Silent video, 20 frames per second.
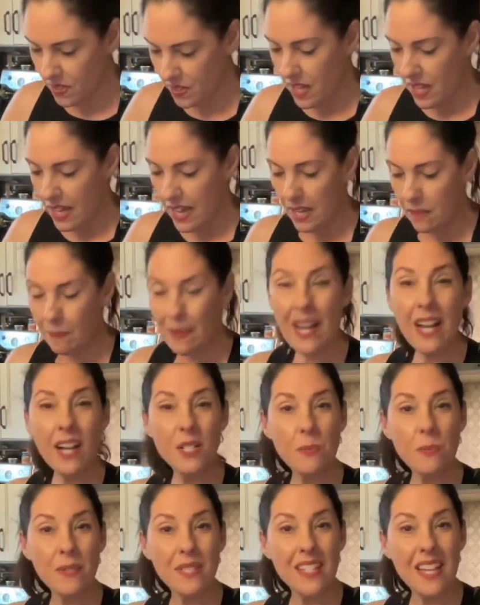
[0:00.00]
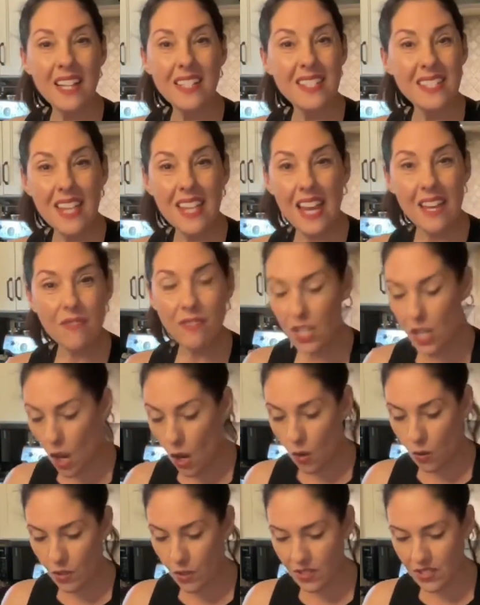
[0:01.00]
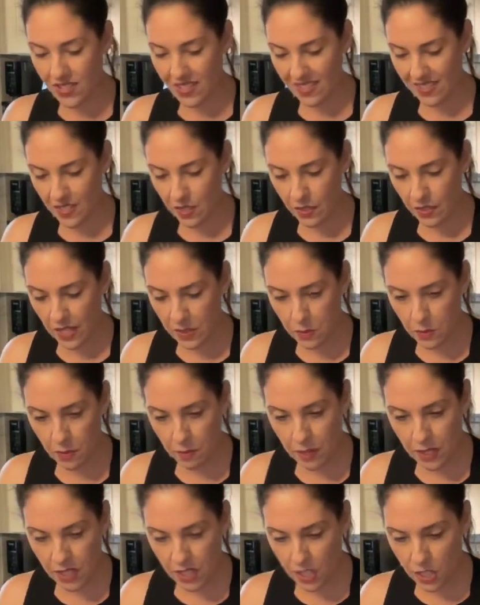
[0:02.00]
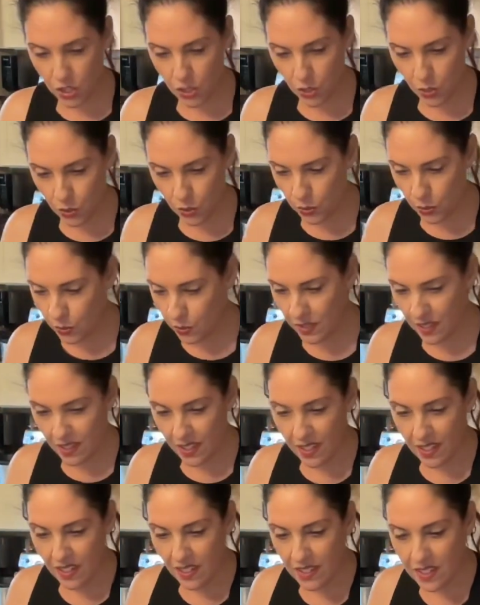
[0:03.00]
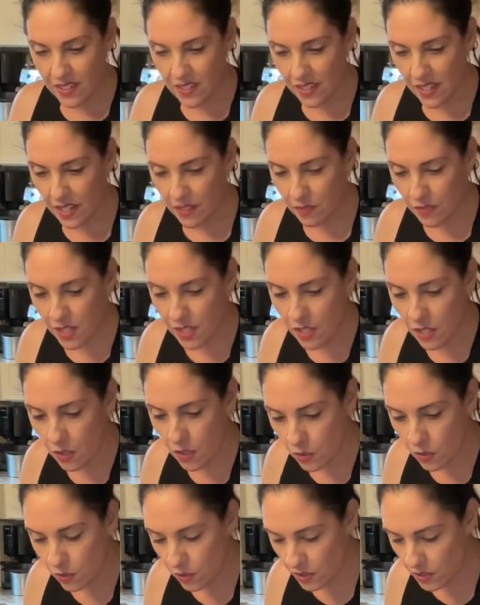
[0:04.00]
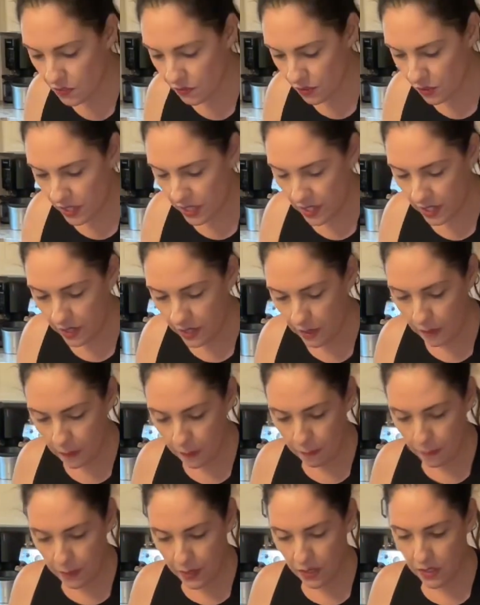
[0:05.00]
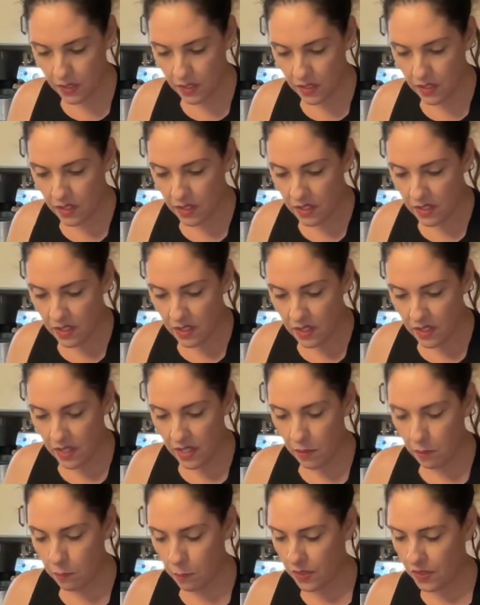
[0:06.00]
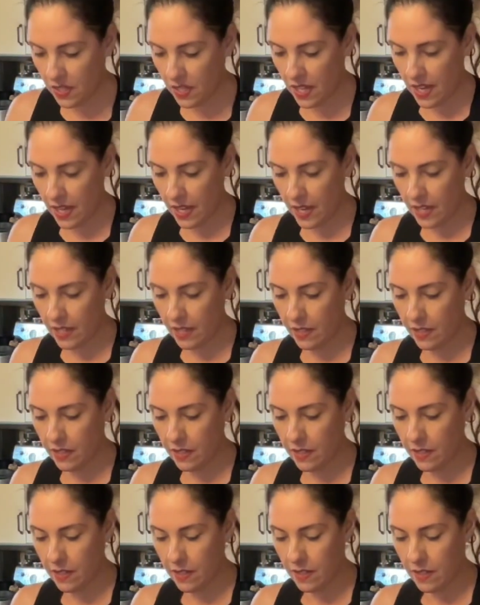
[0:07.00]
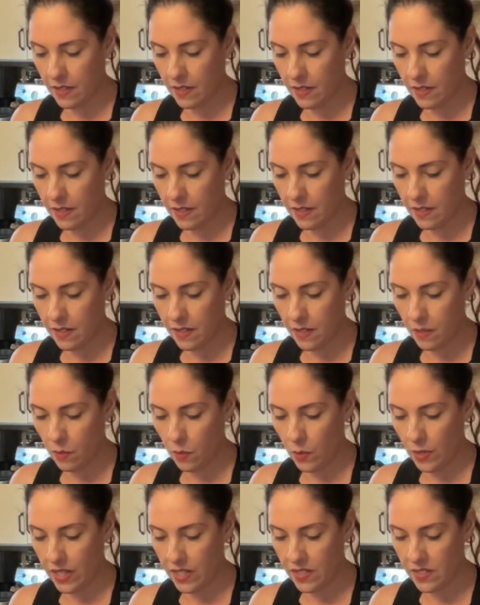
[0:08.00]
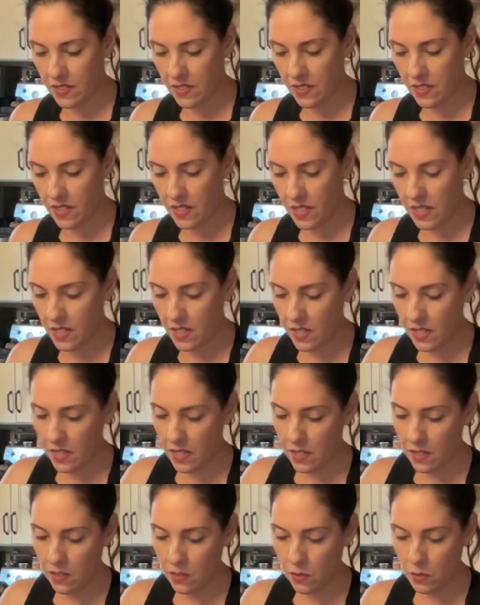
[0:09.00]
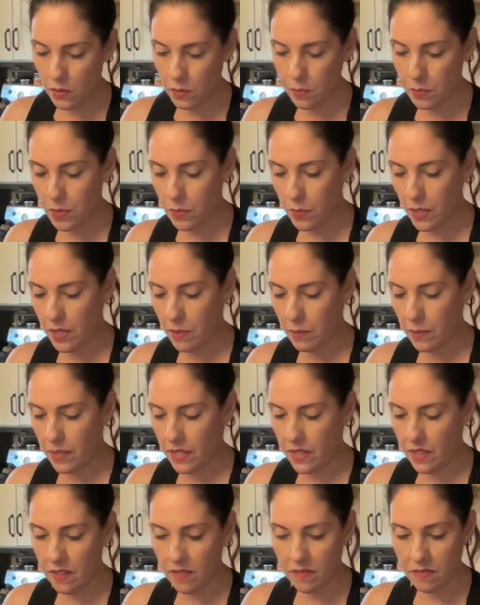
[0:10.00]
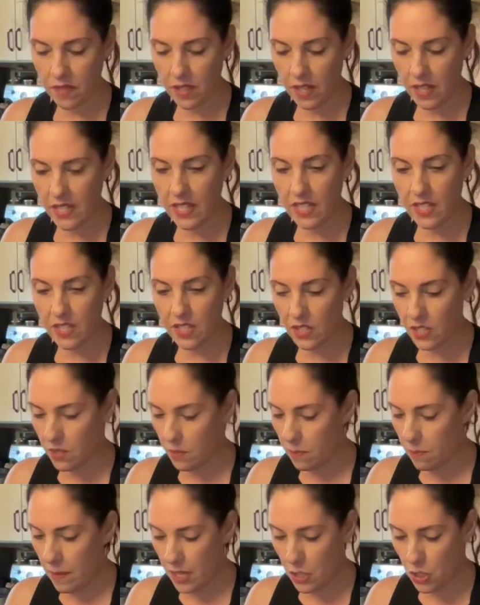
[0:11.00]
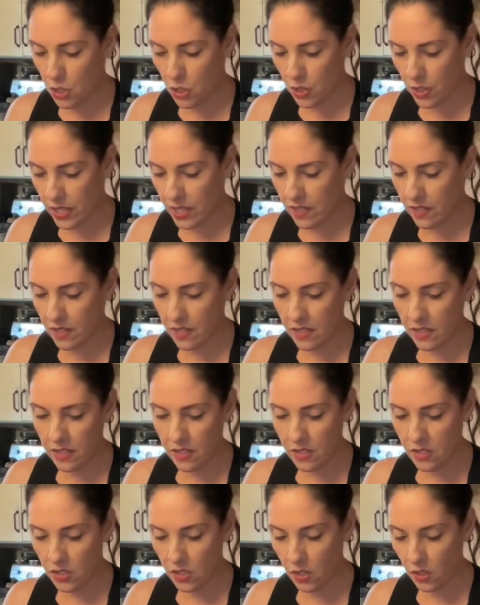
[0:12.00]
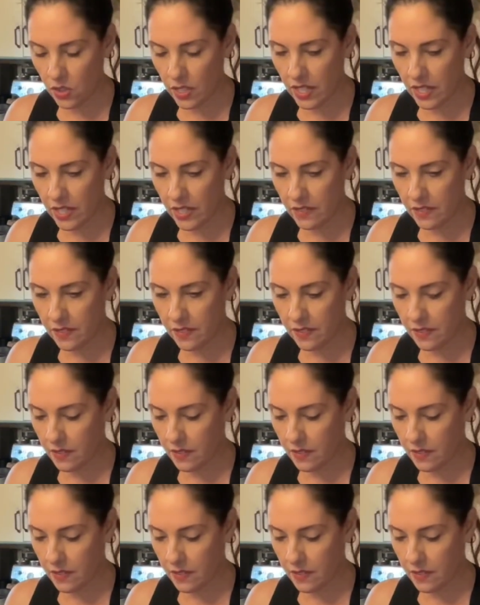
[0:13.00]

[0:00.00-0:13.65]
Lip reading: And my husband said, save the yolks. So that's what I'm going to do. Save the yolks for him and put the egg whites in here. Whoops, wait a minute. I needed to measure it. Darn it.